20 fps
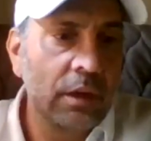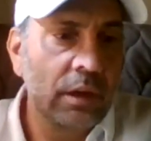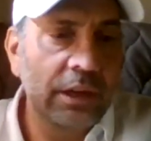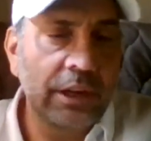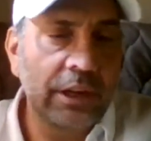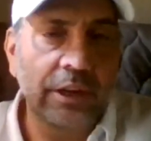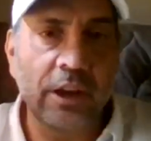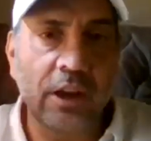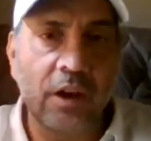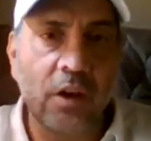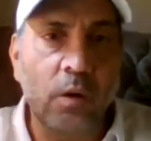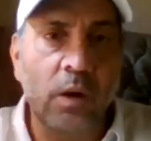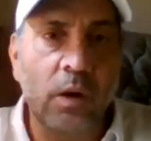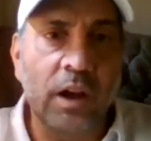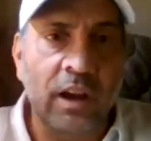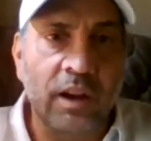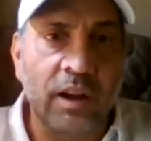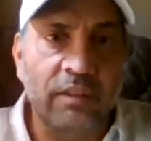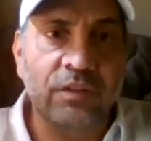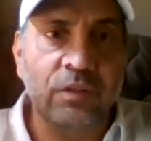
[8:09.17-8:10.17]
you know,
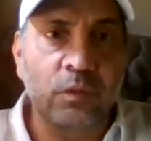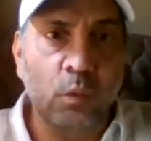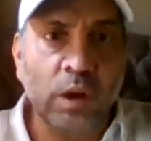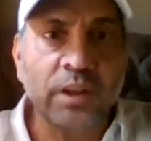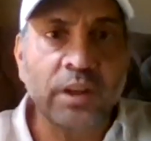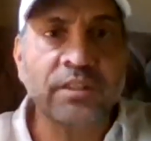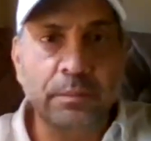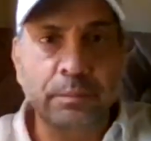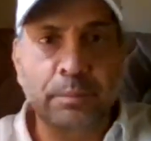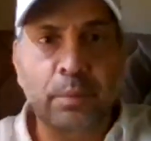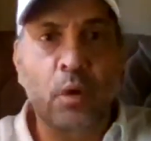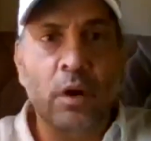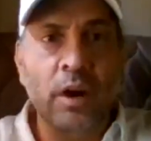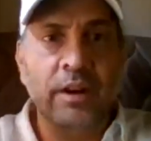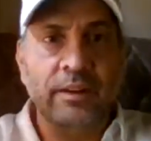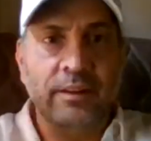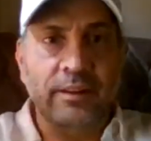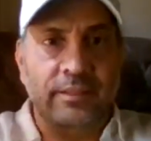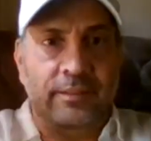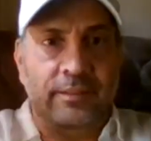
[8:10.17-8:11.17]
of what's important.